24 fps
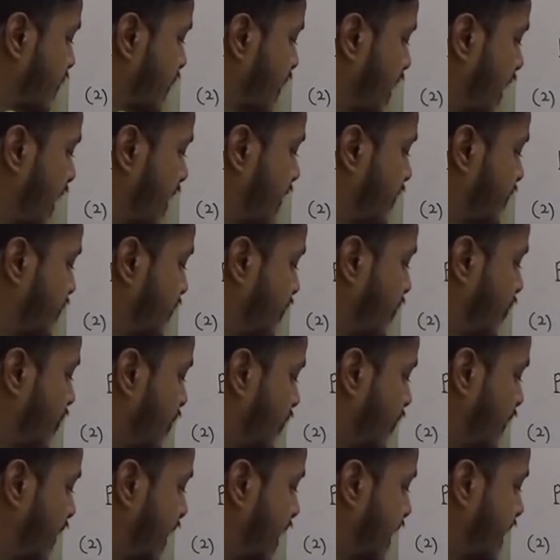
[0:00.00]
f
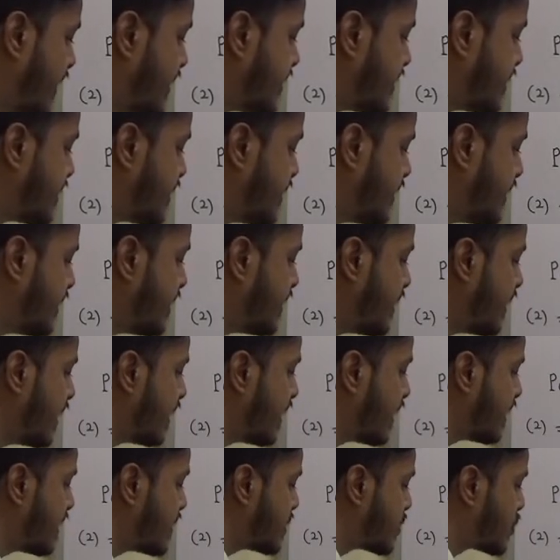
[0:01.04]
of at
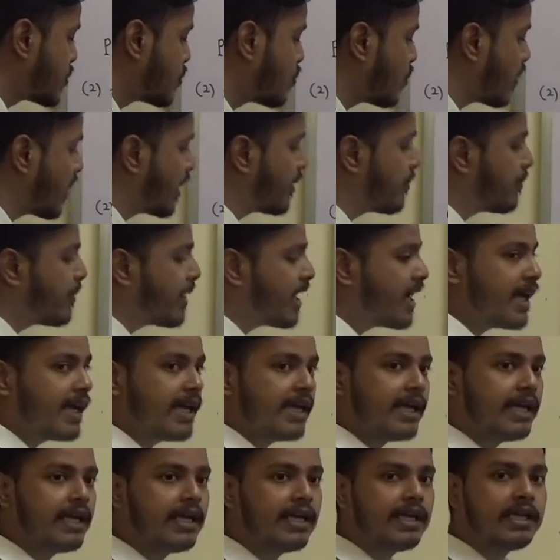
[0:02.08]
is 1 by
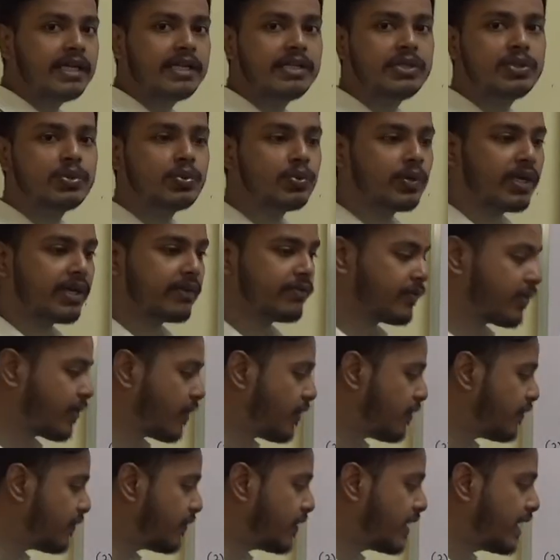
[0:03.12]
a into f
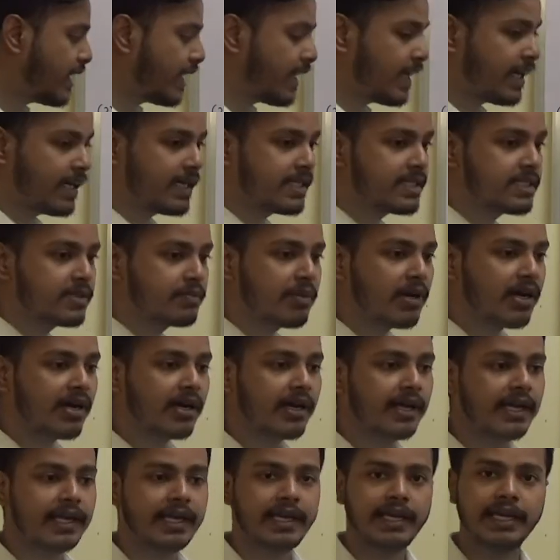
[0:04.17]
of s
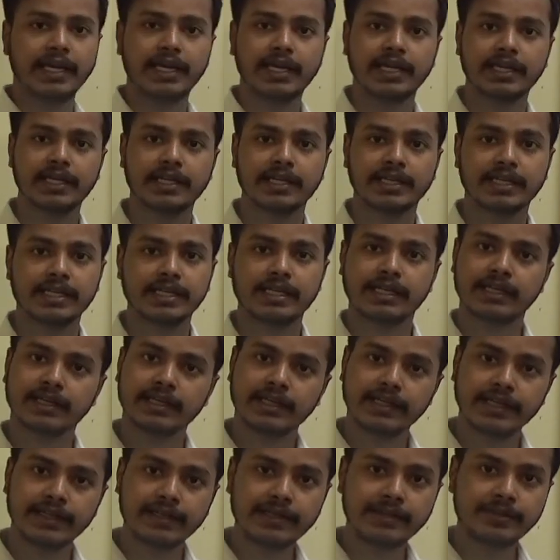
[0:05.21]
by a.
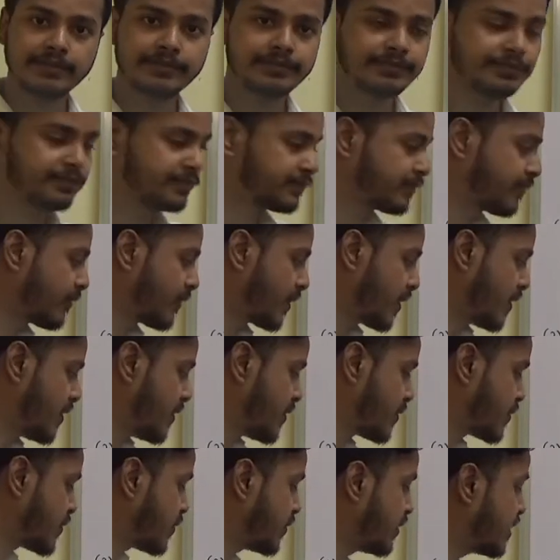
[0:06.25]
Clear?
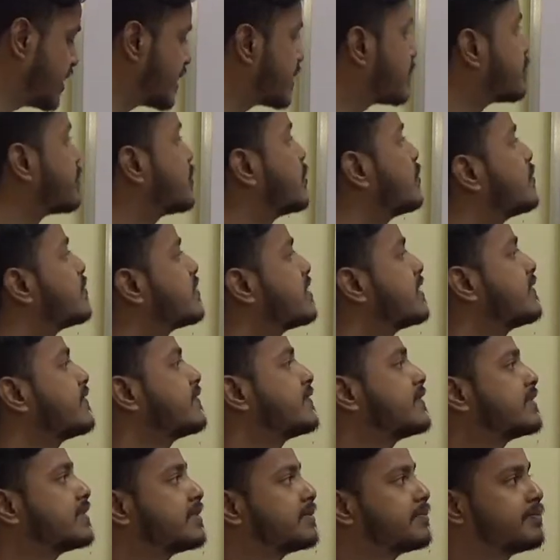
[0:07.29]
So this proves the
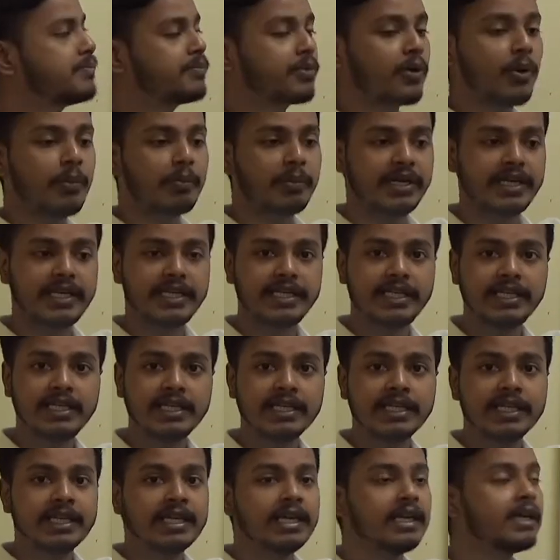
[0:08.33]

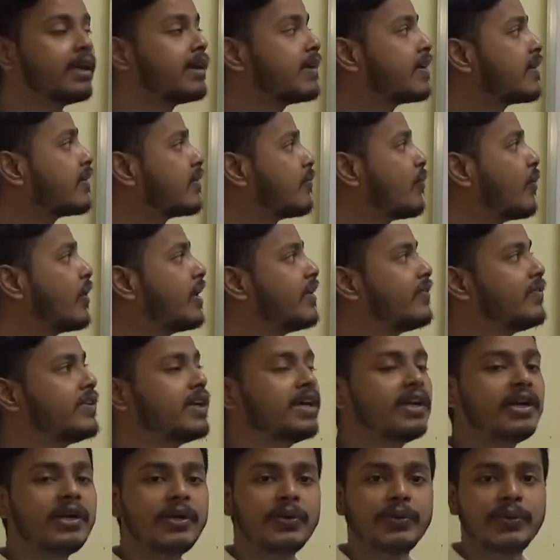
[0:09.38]
property. What we
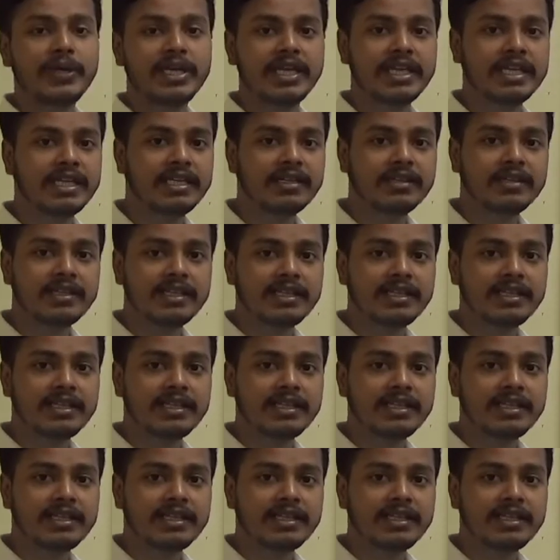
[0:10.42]
are doing here,